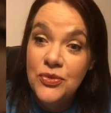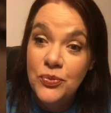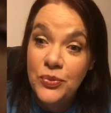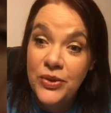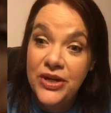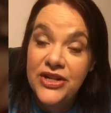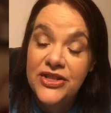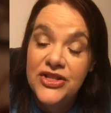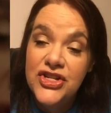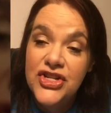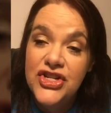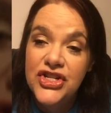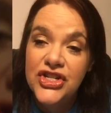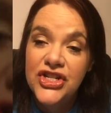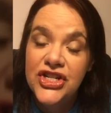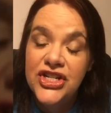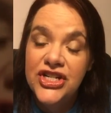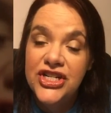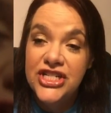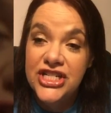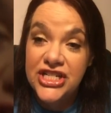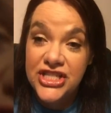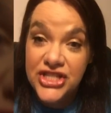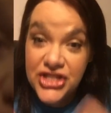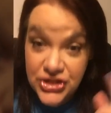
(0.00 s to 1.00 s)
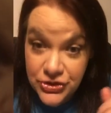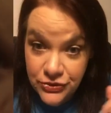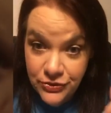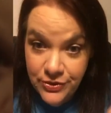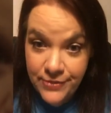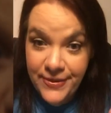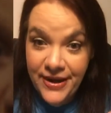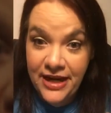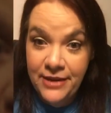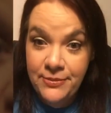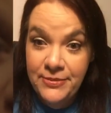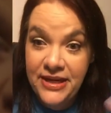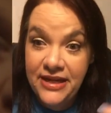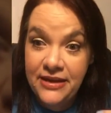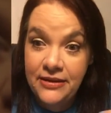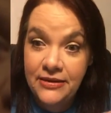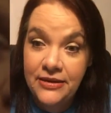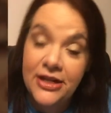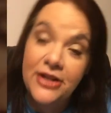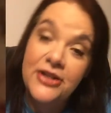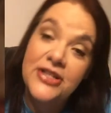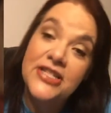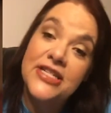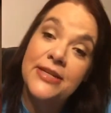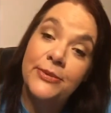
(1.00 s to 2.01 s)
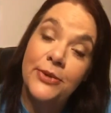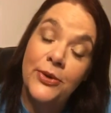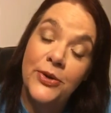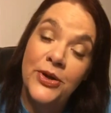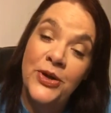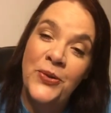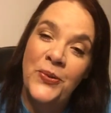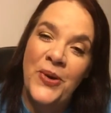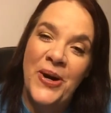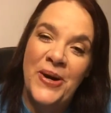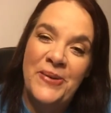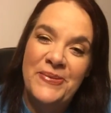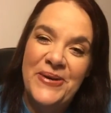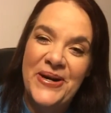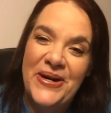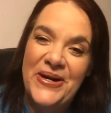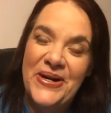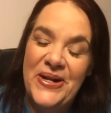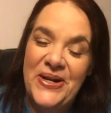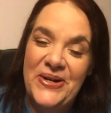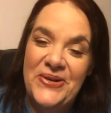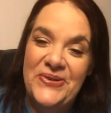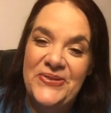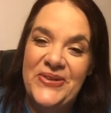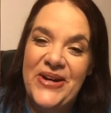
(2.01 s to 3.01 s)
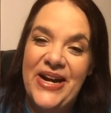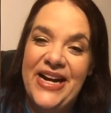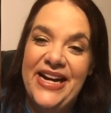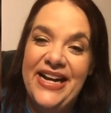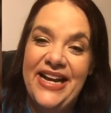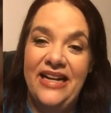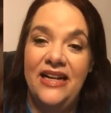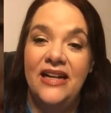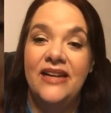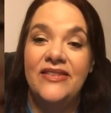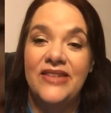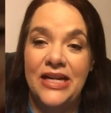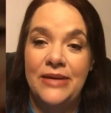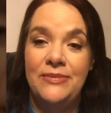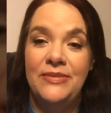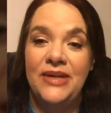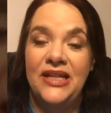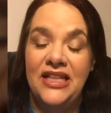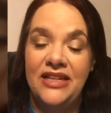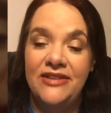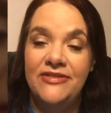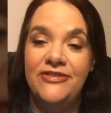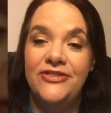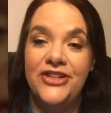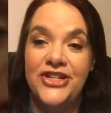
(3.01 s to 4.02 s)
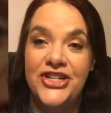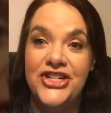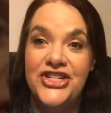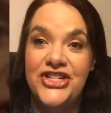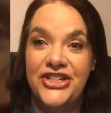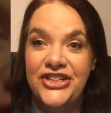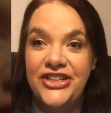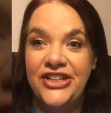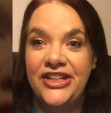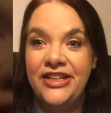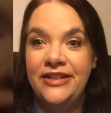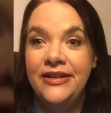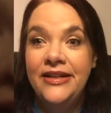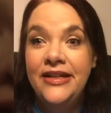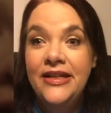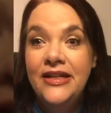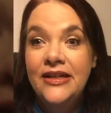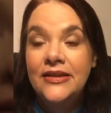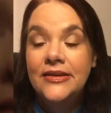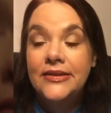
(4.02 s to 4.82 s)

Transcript: have to wear the shirt just to remind me notice i'm going to walmart on a friday and i've got my love first shirt on